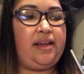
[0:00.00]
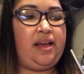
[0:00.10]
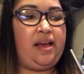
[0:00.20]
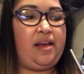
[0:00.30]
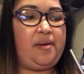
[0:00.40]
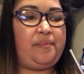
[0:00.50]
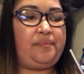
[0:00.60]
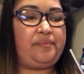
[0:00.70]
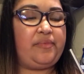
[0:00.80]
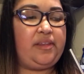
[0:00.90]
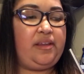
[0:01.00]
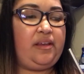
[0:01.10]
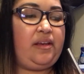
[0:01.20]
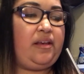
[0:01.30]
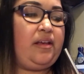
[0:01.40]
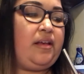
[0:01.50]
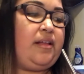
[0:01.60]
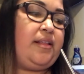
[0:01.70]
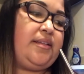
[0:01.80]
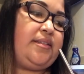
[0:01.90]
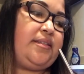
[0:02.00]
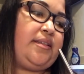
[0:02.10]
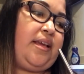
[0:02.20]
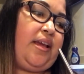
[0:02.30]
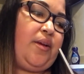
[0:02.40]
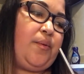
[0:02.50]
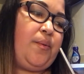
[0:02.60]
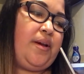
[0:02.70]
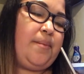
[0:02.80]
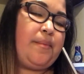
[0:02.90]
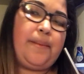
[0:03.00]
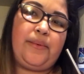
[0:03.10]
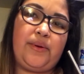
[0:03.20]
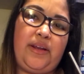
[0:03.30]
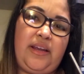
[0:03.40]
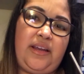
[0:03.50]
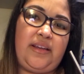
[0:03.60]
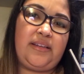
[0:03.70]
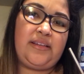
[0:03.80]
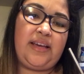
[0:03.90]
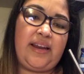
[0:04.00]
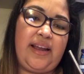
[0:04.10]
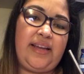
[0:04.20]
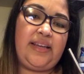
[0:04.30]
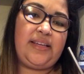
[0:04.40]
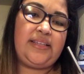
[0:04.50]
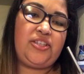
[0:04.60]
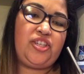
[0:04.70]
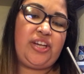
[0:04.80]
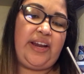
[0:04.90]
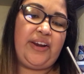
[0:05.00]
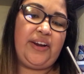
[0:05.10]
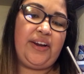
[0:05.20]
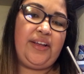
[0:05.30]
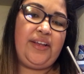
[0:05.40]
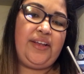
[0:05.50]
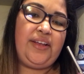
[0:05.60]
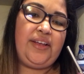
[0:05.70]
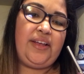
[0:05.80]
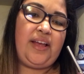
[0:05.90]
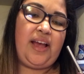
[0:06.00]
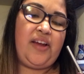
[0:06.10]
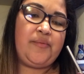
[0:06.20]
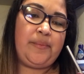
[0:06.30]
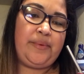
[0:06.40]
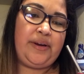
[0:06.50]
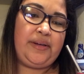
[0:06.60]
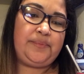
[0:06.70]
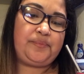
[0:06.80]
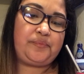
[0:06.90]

let's see, what memory can I share? I remember